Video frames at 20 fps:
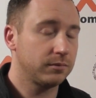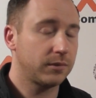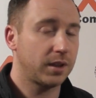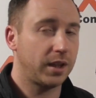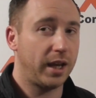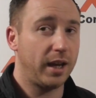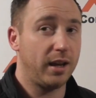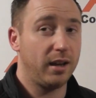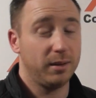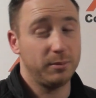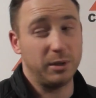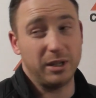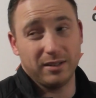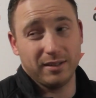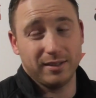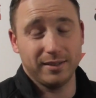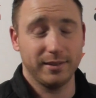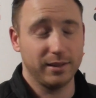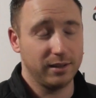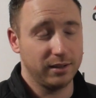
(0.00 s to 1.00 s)
Yeah, I
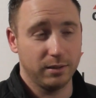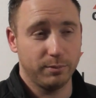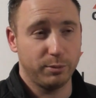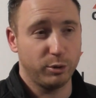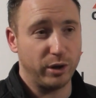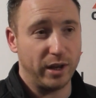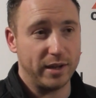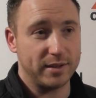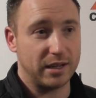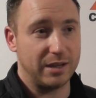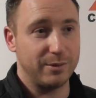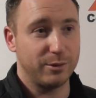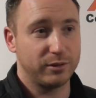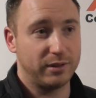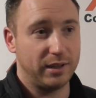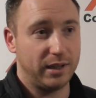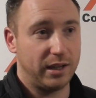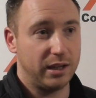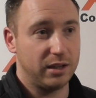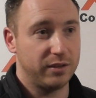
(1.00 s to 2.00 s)
mean, the Bo'ness game
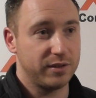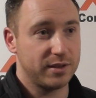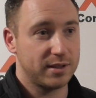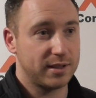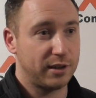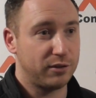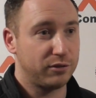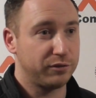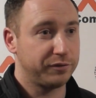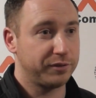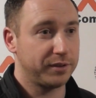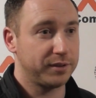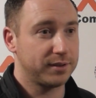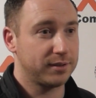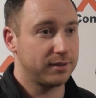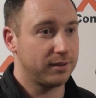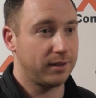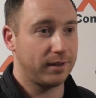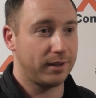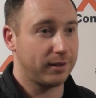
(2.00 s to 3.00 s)
will take care of itself.
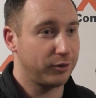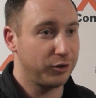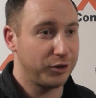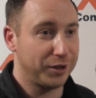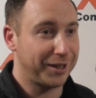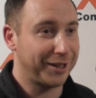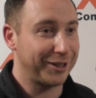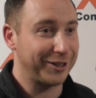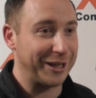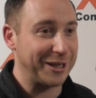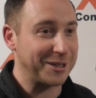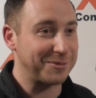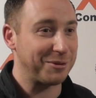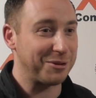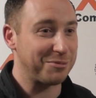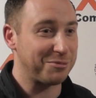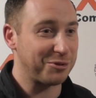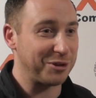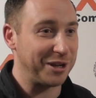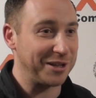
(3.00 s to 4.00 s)
I couldn't care less
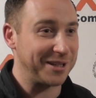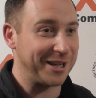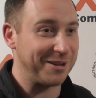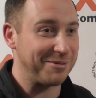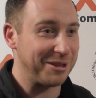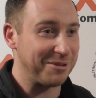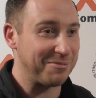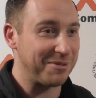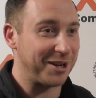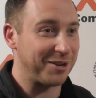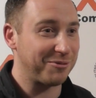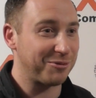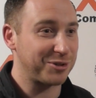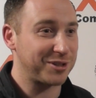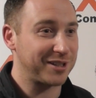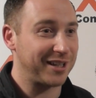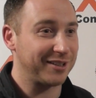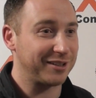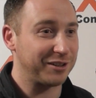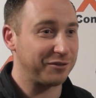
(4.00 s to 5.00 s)
about the Bo'ness game at the minute. We'll
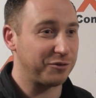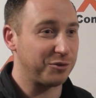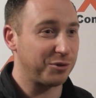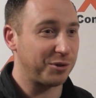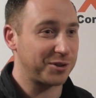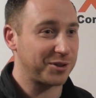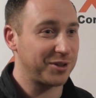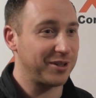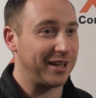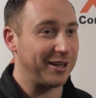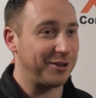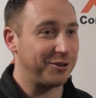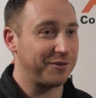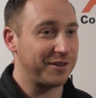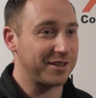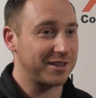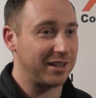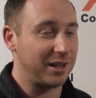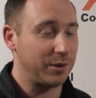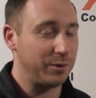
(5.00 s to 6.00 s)
start to focus on that
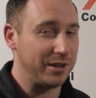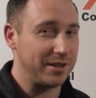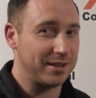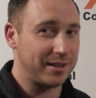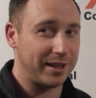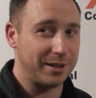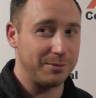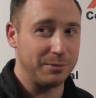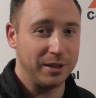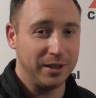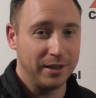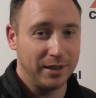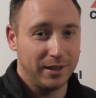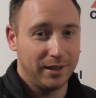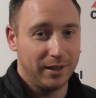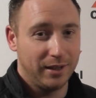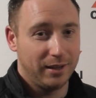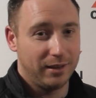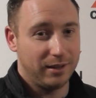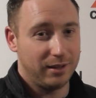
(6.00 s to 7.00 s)
obviously in a week's time.
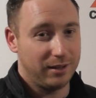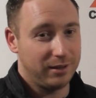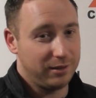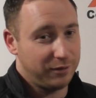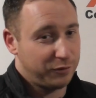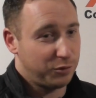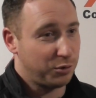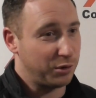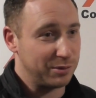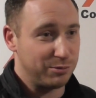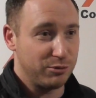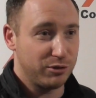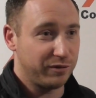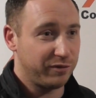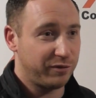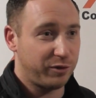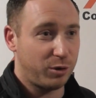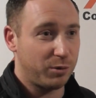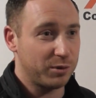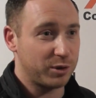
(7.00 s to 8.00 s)
The focus
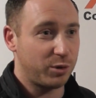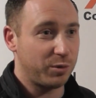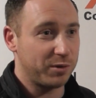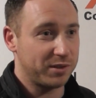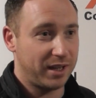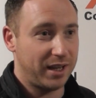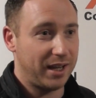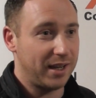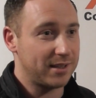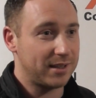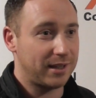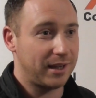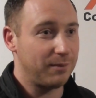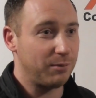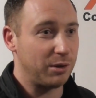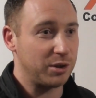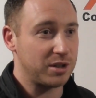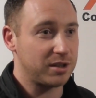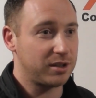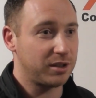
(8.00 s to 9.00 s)
moving forward is always the next
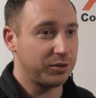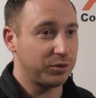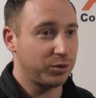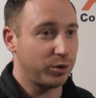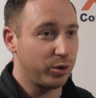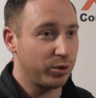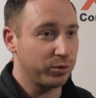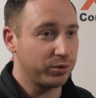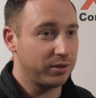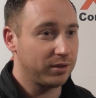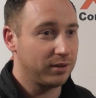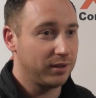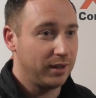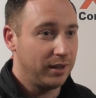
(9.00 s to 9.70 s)
game, which is Dundonald.